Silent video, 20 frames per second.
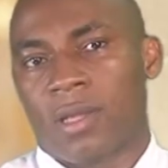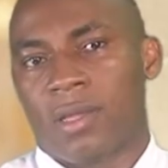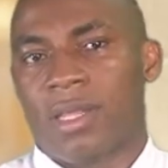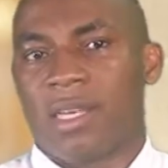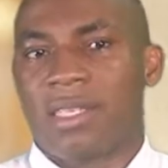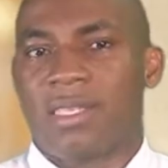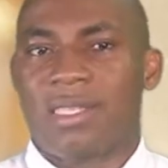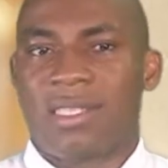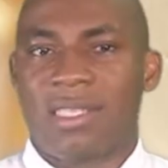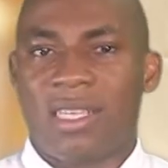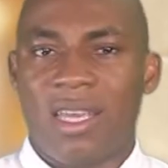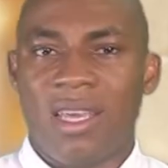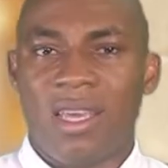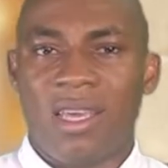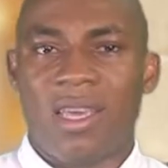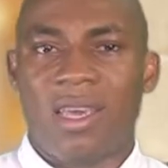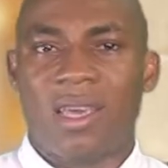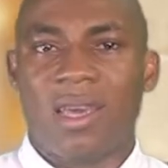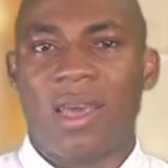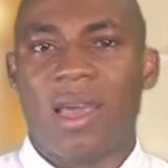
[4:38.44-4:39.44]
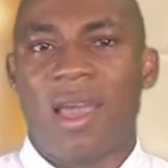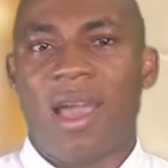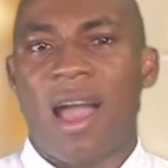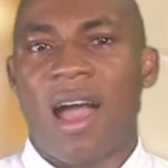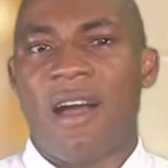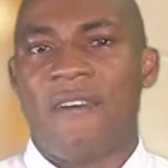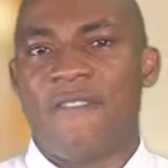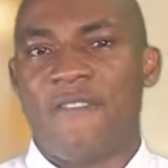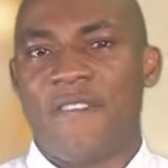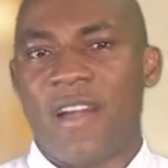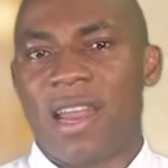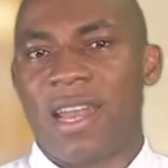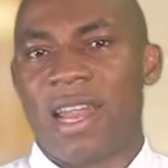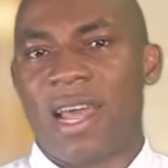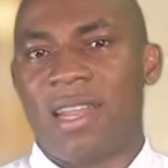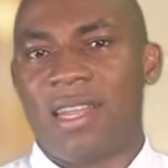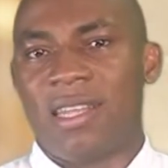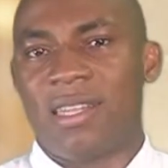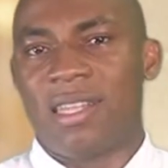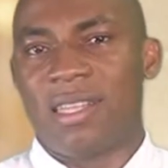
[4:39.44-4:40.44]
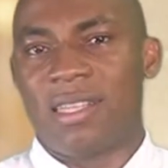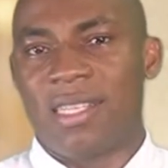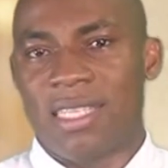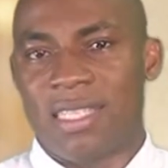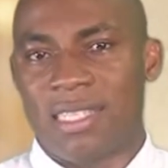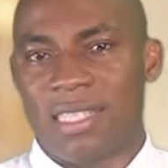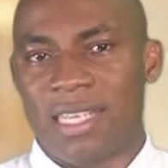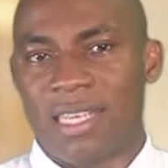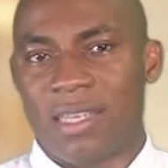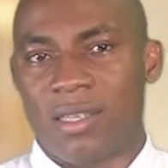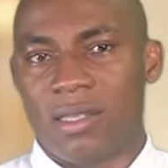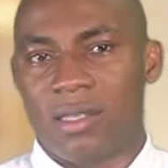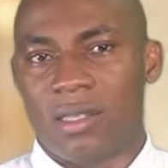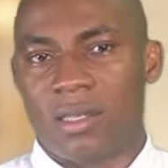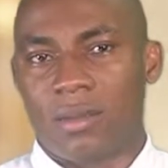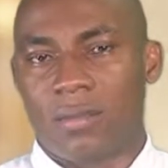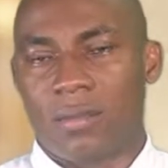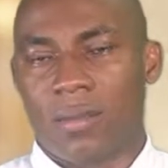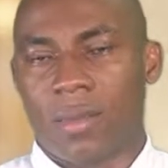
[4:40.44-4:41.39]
the sick, and finally the disease.